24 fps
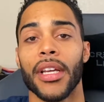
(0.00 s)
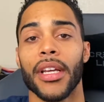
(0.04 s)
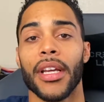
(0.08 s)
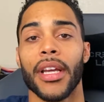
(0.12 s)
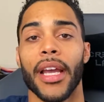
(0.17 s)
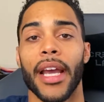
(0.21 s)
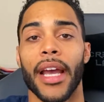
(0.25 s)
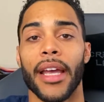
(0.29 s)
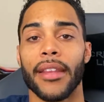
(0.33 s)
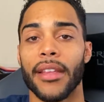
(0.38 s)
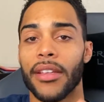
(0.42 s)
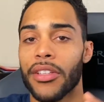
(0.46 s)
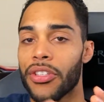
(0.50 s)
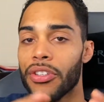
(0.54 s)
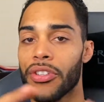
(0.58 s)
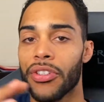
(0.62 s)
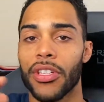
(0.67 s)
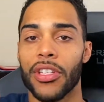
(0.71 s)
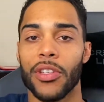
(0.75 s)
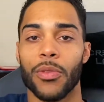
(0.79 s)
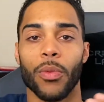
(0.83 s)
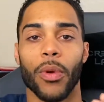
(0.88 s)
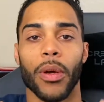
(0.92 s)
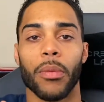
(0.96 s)
And this is
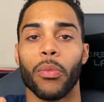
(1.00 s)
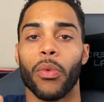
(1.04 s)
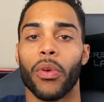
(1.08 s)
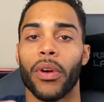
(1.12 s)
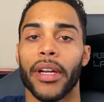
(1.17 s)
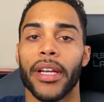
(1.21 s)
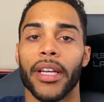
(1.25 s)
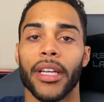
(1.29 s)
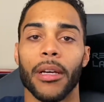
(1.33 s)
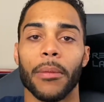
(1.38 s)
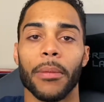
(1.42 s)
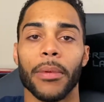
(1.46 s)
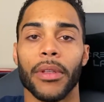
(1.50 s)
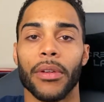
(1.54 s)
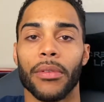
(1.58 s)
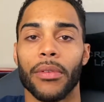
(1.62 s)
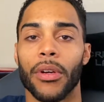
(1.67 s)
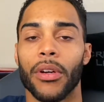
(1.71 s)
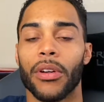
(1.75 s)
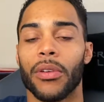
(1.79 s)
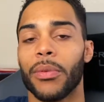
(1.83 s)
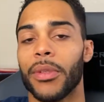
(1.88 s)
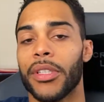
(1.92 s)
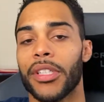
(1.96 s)
just one more hiccup in the
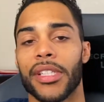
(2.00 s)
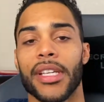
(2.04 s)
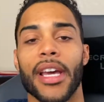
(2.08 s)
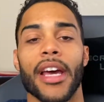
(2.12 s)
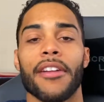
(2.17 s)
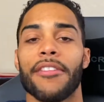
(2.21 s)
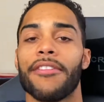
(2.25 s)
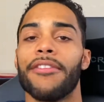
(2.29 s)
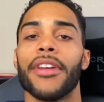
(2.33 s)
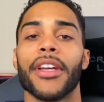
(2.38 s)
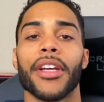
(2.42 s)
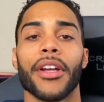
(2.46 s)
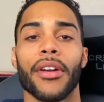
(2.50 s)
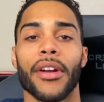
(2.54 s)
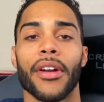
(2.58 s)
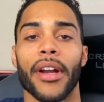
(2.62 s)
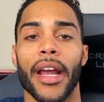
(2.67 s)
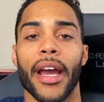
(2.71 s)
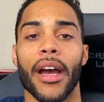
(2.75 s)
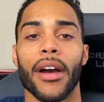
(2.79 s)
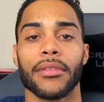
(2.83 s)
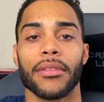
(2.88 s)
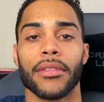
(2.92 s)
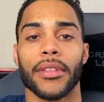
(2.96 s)
road and we just got to figure it
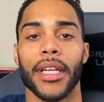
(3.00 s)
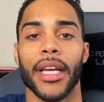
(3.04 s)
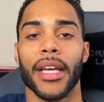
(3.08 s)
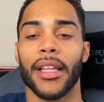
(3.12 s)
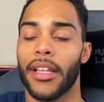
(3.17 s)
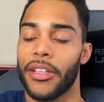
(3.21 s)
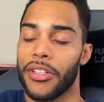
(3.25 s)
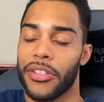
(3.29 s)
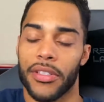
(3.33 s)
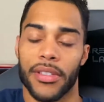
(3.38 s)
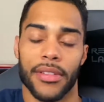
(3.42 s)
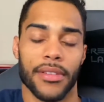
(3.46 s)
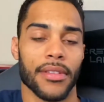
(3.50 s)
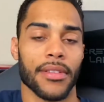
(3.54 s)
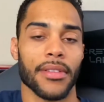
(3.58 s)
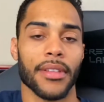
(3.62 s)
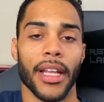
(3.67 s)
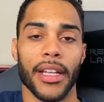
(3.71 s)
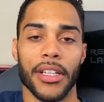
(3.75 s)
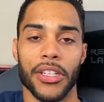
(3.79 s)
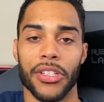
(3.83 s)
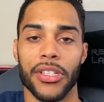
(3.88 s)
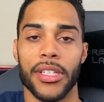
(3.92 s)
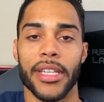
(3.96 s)
out. Okay, let's just
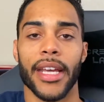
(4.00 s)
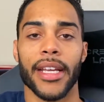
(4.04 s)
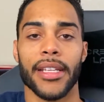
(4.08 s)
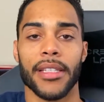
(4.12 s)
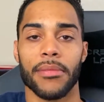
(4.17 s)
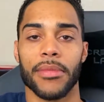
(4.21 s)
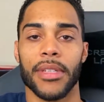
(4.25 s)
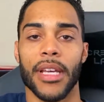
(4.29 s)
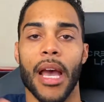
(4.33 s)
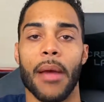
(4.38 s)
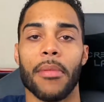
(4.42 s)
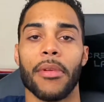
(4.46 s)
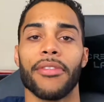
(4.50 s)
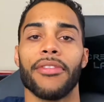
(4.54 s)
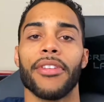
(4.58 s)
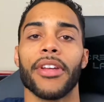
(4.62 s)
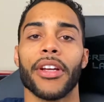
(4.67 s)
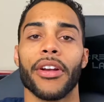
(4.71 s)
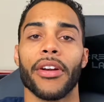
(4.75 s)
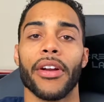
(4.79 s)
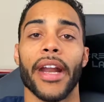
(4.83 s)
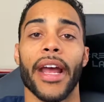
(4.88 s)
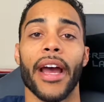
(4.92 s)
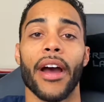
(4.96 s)
take some time to
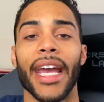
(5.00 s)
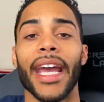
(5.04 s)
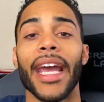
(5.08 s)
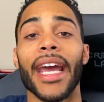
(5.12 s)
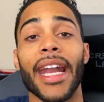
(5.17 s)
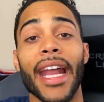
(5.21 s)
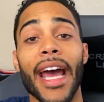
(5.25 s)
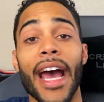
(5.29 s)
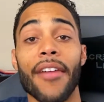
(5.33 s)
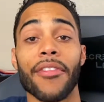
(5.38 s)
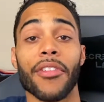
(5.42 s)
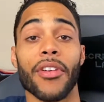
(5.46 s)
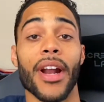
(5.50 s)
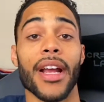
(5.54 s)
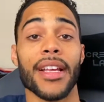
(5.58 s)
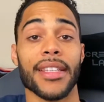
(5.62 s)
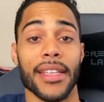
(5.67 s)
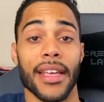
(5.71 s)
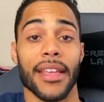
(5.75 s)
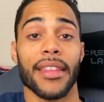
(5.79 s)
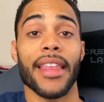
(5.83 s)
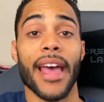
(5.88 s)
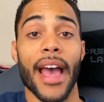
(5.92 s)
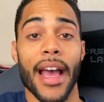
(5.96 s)
figure it out. And after I
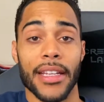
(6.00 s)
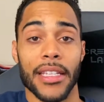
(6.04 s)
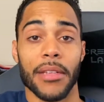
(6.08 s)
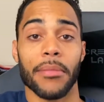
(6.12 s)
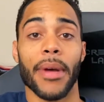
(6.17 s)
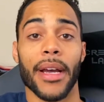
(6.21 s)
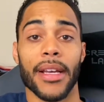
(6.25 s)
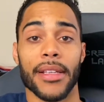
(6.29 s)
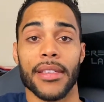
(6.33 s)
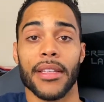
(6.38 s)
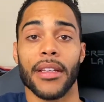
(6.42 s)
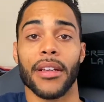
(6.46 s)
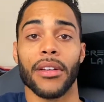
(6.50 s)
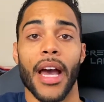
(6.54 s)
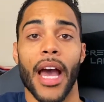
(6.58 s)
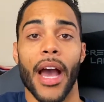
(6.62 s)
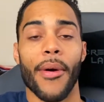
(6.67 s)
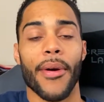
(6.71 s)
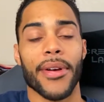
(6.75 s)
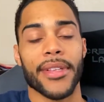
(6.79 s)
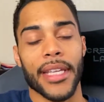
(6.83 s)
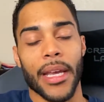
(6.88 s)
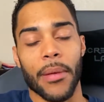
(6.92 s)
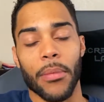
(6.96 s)
said that to myself, I
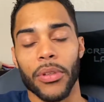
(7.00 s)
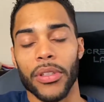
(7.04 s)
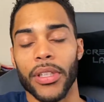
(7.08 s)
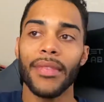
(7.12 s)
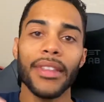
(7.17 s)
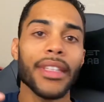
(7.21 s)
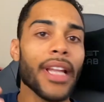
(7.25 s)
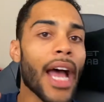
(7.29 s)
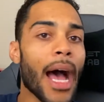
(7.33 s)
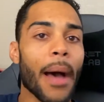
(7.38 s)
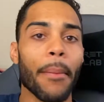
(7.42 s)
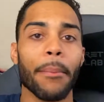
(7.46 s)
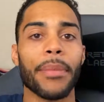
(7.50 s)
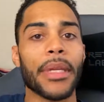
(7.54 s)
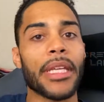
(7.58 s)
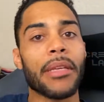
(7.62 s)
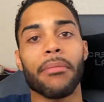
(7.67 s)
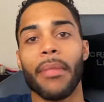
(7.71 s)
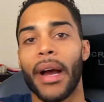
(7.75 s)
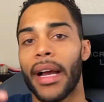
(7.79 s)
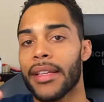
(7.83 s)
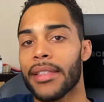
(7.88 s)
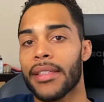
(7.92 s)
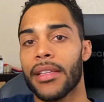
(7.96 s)
was able to not beat
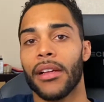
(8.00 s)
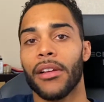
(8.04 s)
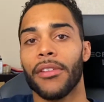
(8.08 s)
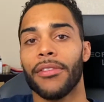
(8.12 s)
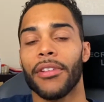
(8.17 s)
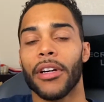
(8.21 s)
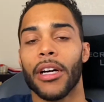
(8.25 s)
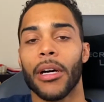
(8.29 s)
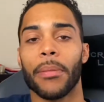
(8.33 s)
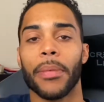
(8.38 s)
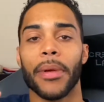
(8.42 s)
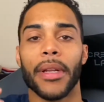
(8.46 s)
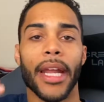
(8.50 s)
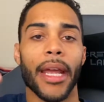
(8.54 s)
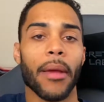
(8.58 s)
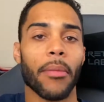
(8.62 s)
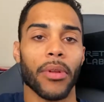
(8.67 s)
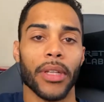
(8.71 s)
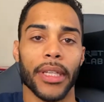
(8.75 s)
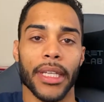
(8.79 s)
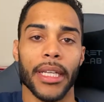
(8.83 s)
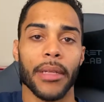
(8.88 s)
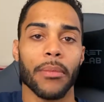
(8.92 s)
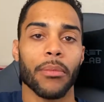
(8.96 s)
myself up and able
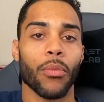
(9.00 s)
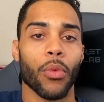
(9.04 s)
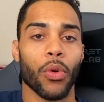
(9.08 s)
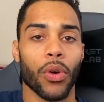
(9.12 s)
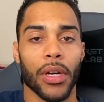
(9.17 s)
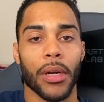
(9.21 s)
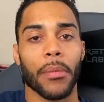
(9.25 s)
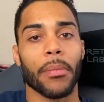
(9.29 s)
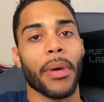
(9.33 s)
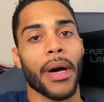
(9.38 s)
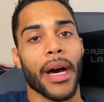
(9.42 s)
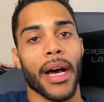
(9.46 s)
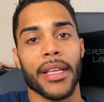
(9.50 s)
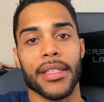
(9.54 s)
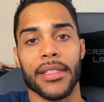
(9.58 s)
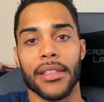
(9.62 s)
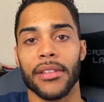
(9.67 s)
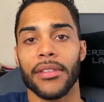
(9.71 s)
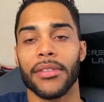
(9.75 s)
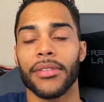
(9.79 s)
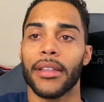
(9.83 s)
to get more in a positive